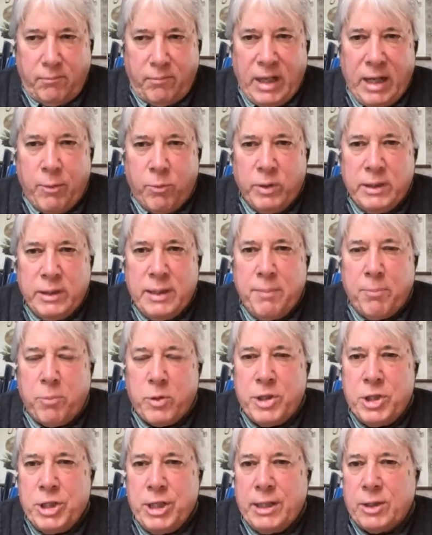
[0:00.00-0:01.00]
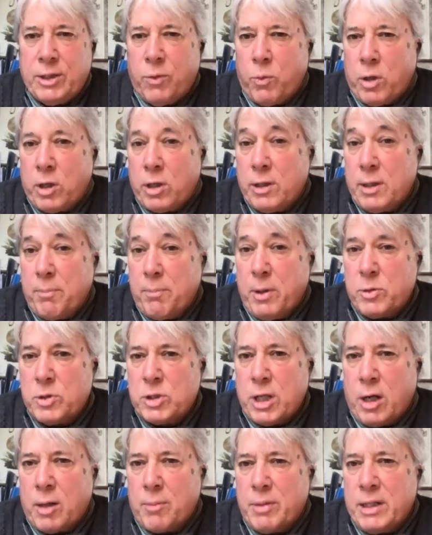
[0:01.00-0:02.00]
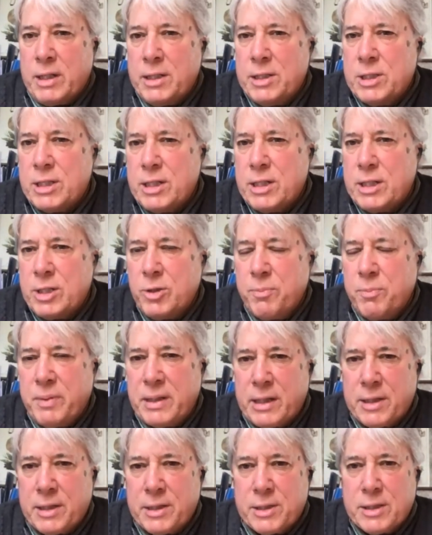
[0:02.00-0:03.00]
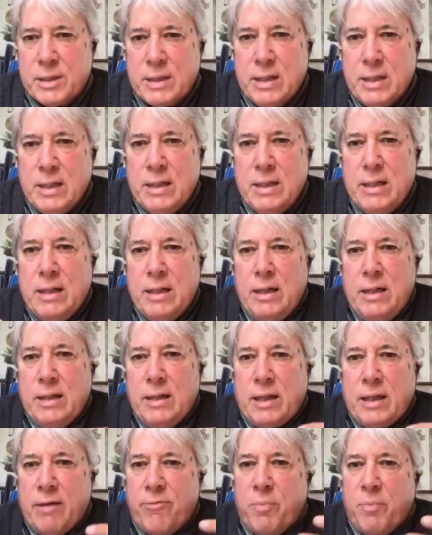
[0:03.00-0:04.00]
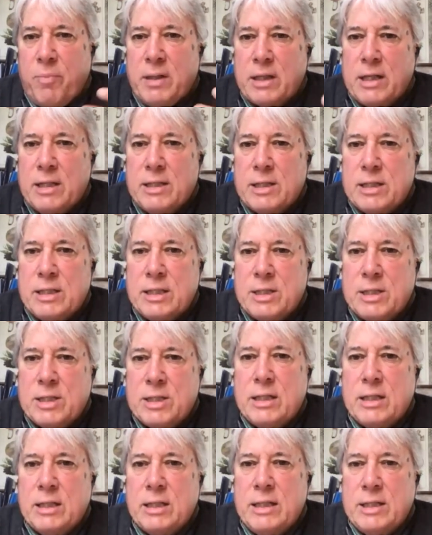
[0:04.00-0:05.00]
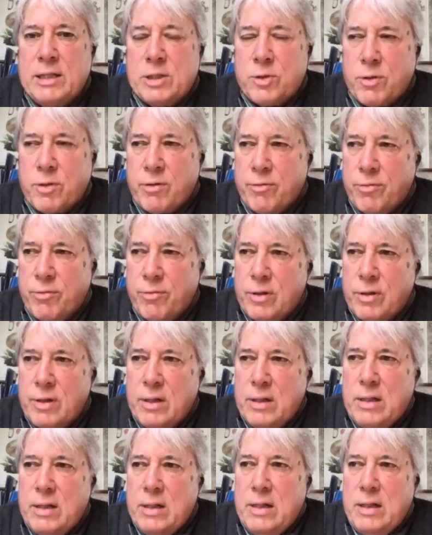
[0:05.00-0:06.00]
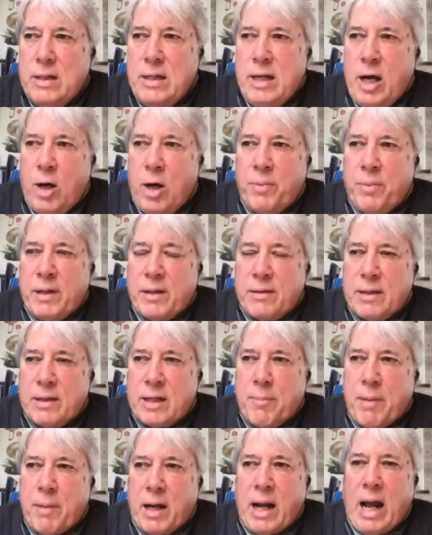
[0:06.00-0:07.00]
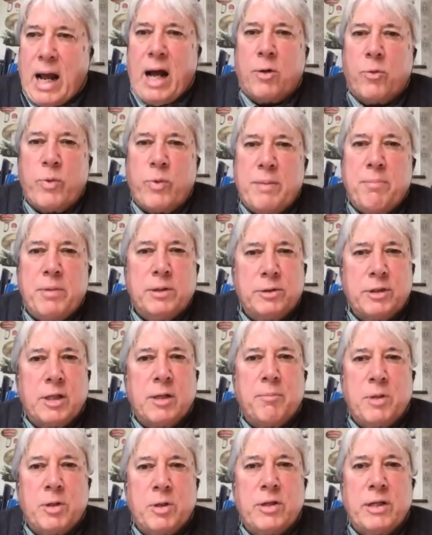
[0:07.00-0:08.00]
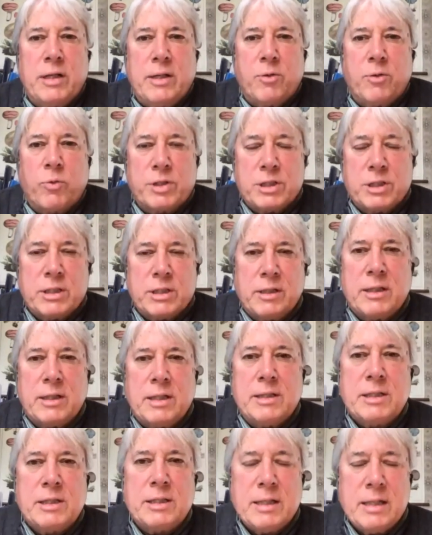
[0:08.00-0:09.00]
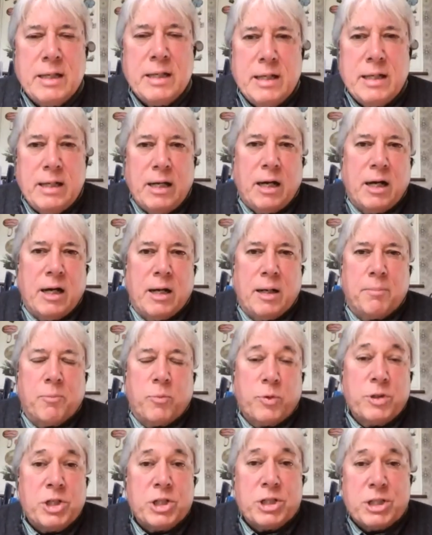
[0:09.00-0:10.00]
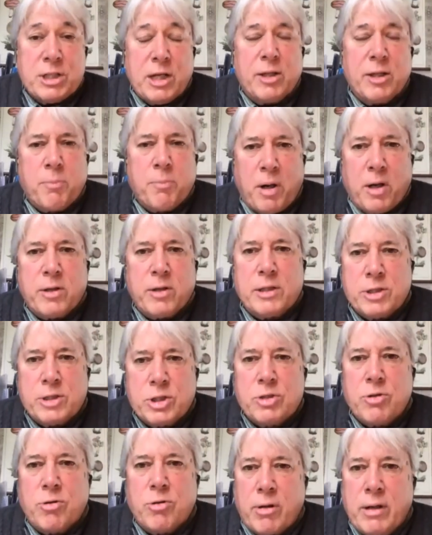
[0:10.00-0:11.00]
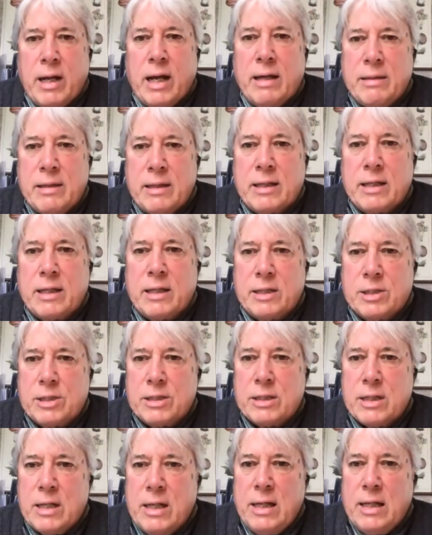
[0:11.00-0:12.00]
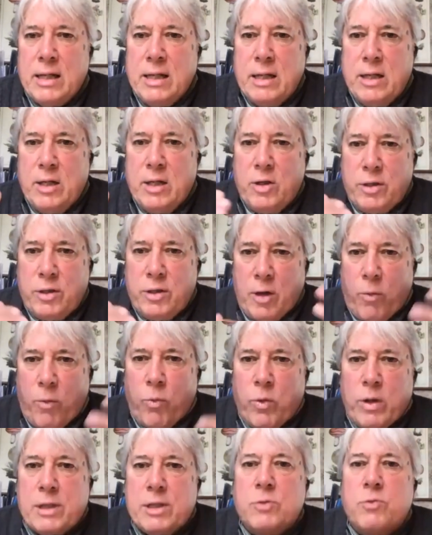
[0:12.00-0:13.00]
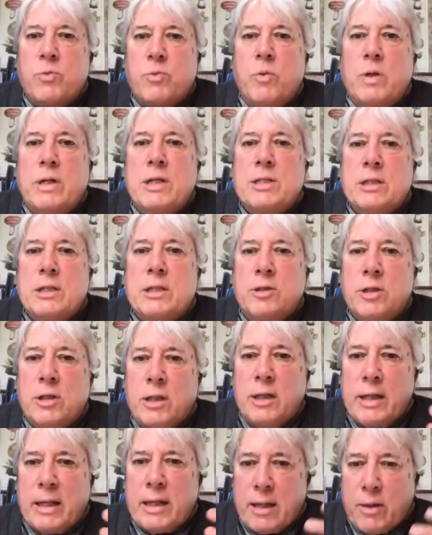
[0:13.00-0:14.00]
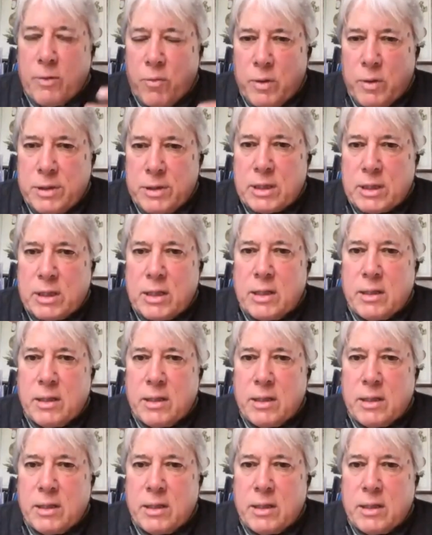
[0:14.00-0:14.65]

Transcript: I really appreciate the work of the Post Carbon Institute because they've been consistently sort of helping think about how do we build community resilience, um, which is another part of the story. I think is, you know, what is what does it look like? What's